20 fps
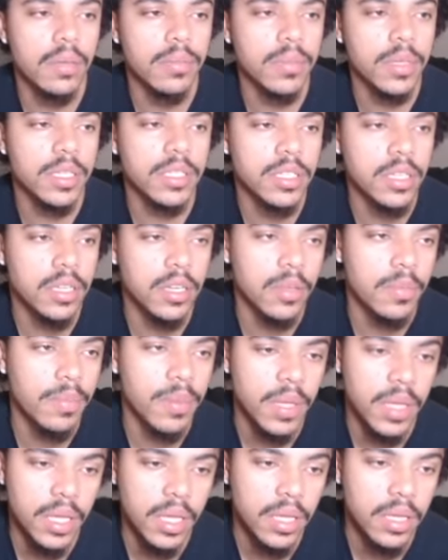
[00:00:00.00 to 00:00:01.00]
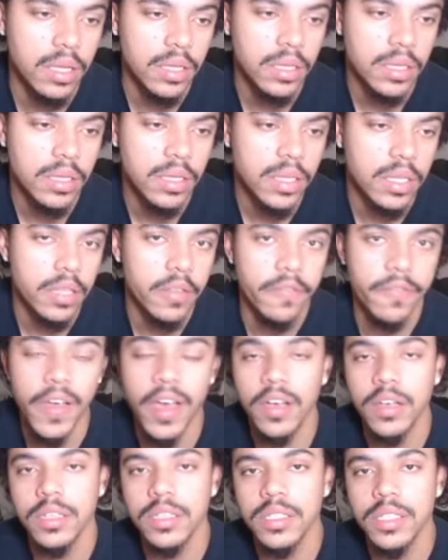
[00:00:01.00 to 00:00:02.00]
It's going to be the
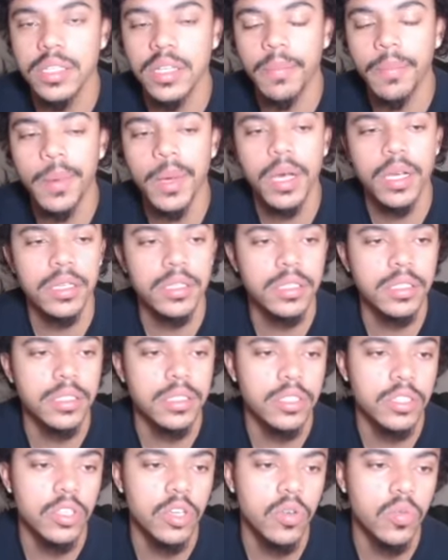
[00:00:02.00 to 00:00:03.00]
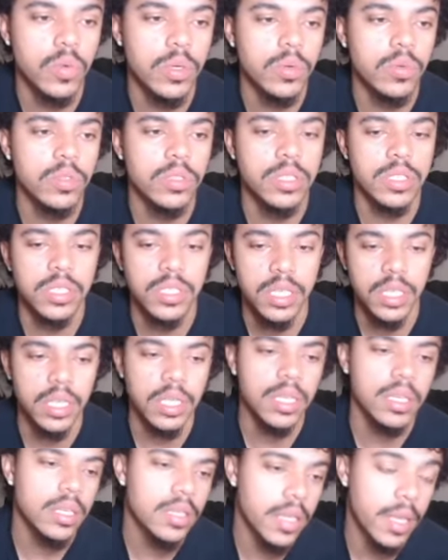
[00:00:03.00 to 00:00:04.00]
Falcons and the Bucks, so we will
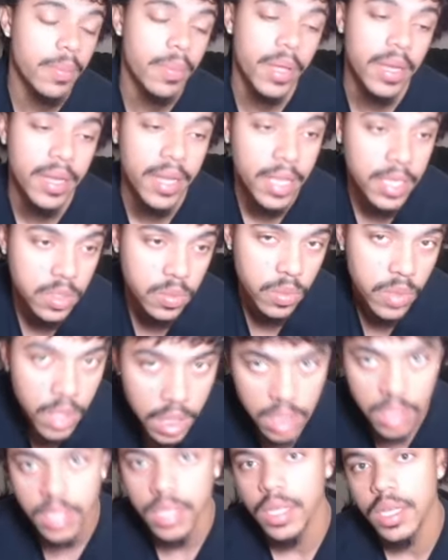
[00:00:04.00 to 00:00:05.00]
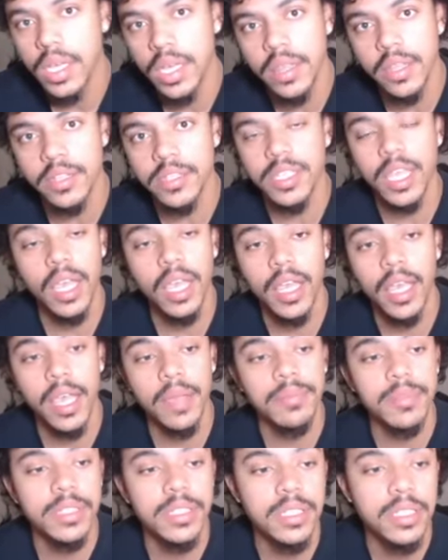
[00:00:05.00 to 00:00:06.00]
see. They play next week, and their second
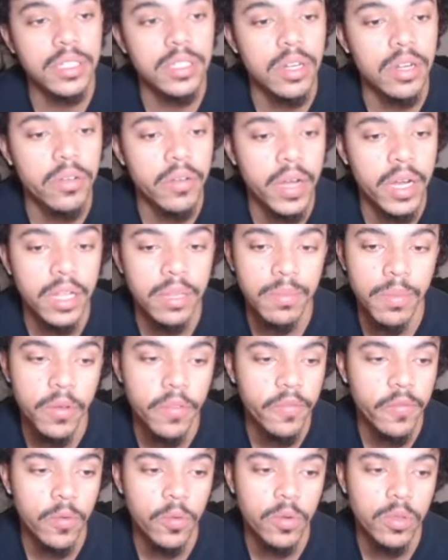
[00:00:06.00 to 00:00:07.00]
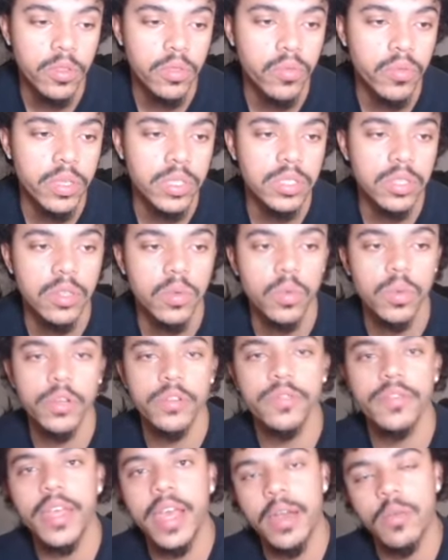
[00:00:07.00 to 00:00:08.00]
game this season already, both 4-3, so the winner
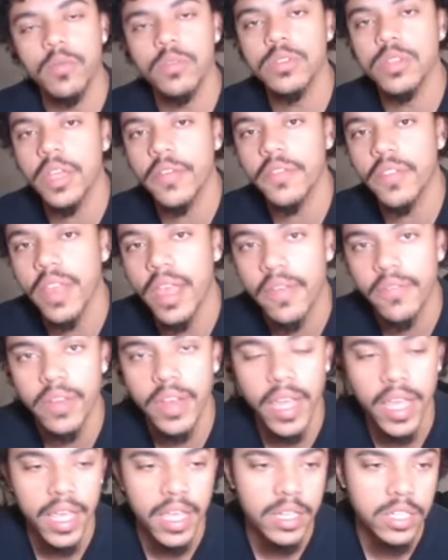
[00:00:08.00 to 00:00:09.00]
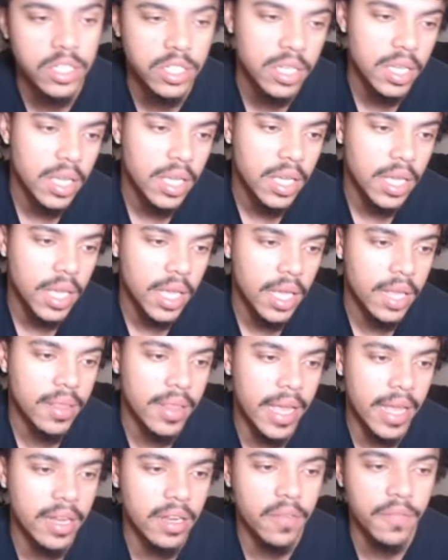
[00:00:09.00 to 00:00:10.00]
of that will definitely have an edge in
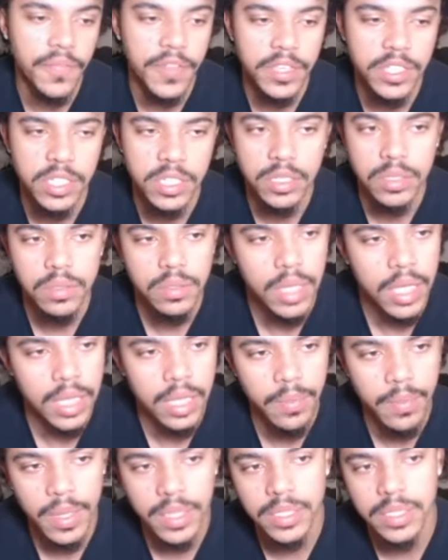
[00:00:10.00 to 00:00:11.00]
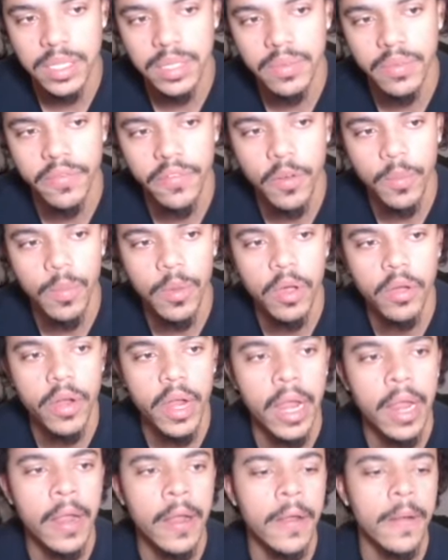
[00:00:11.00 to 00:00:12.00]
that division. Got the best team in football
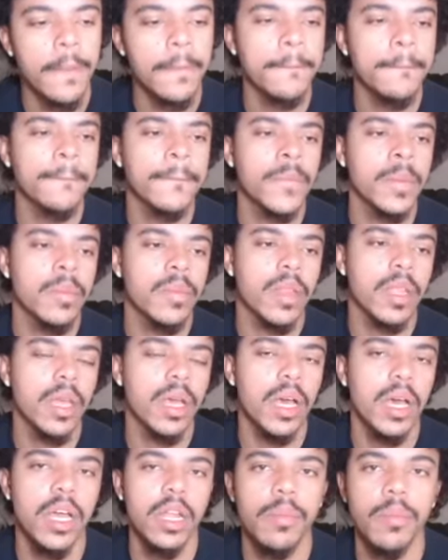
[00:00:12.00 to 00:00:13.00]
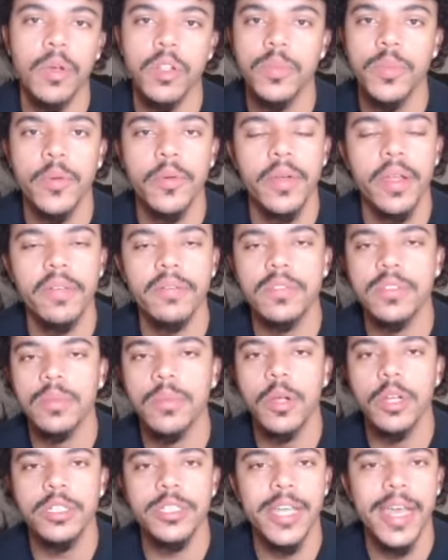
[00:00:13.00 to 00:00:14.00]
right here. The Baltimore Ravens,
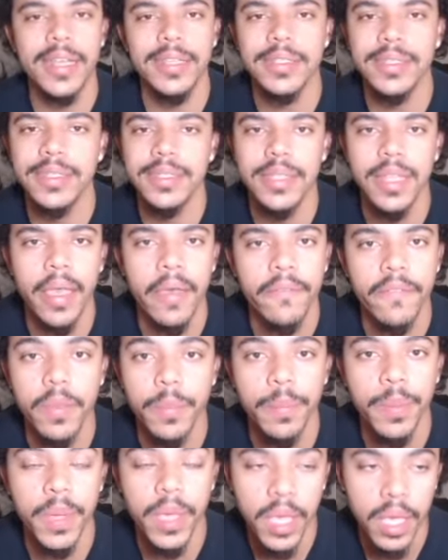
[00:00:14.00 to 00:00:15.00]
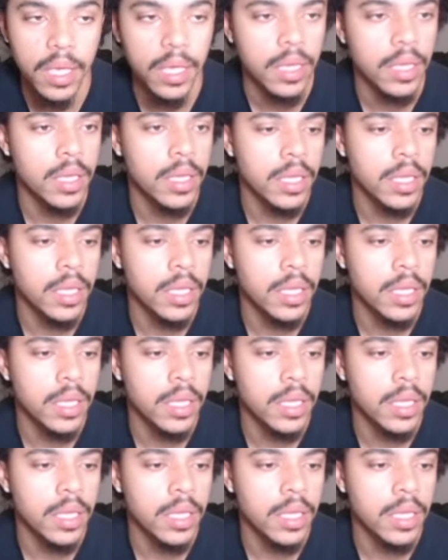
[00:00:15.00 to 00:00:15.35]
Lamar Jackson's the MVP.